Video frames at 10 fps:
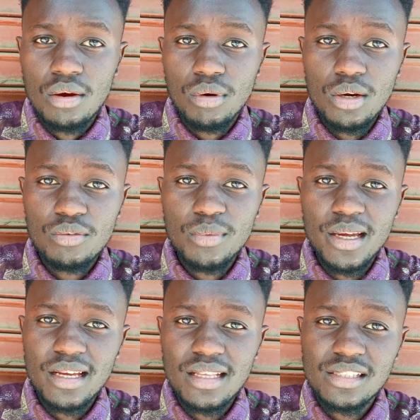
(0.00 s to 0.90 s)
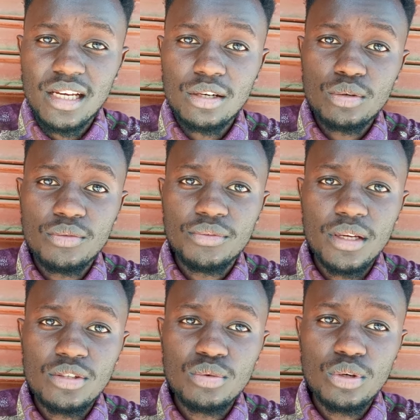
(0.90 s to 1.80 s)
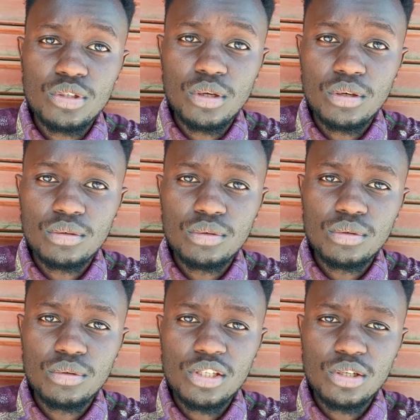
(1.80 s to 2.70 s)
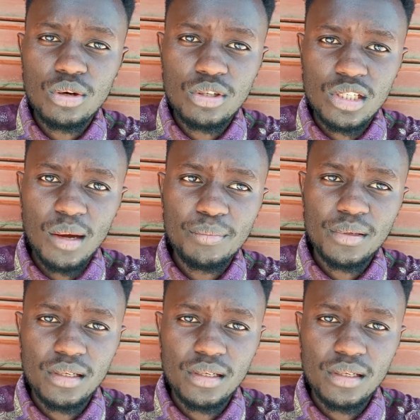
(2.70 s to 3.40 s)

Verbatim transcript: one of my other childhood friends who was lock, who is locked up.